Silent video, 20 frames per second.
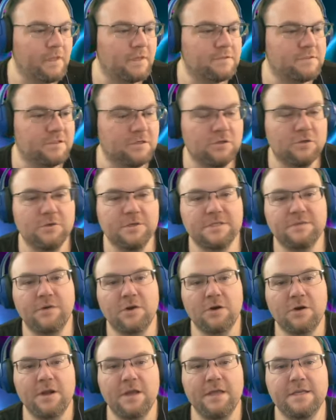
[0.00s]
So as
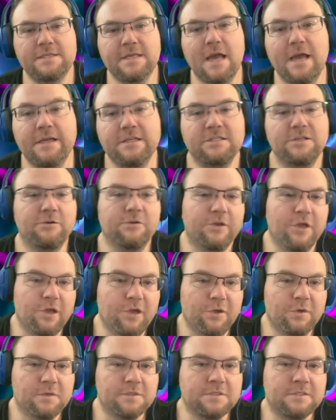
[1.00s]
far as ISO
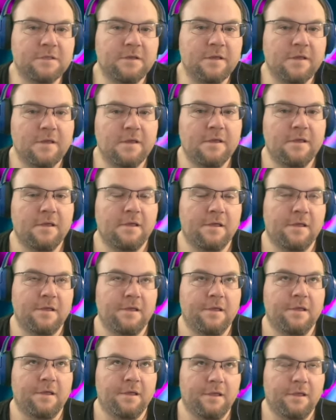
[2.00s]
goes,
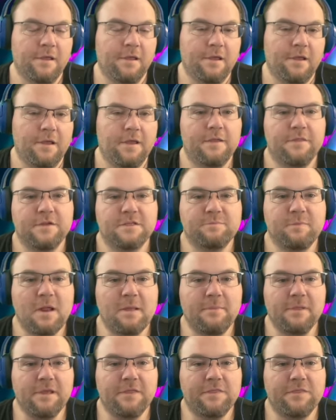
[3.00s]
there's
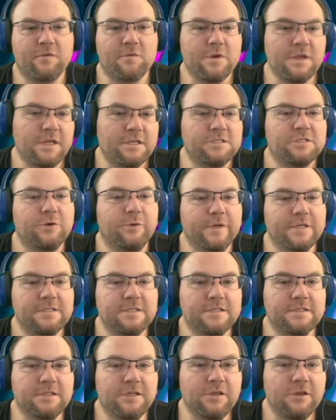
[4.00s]
probably 3
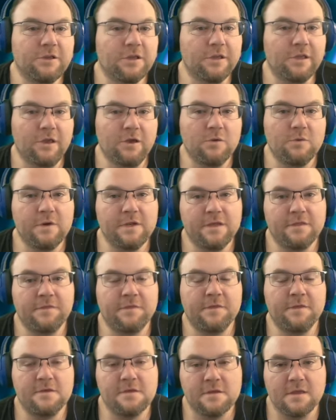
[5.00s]
choices that you could go
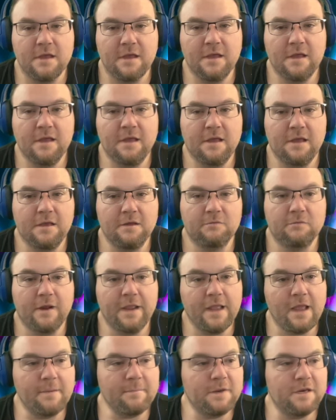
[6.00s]
with. I'm
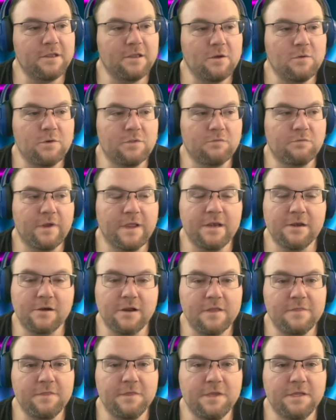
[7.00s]
going to go with
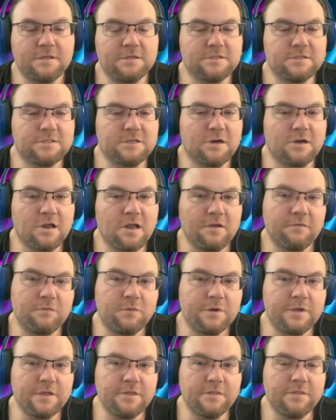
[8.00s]
Raider, I think, to start off
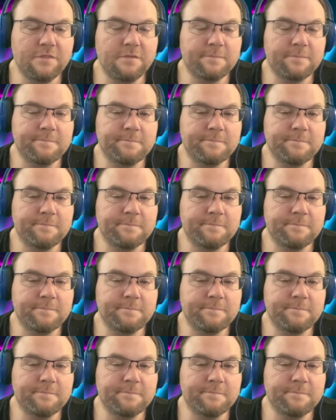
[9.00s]
with.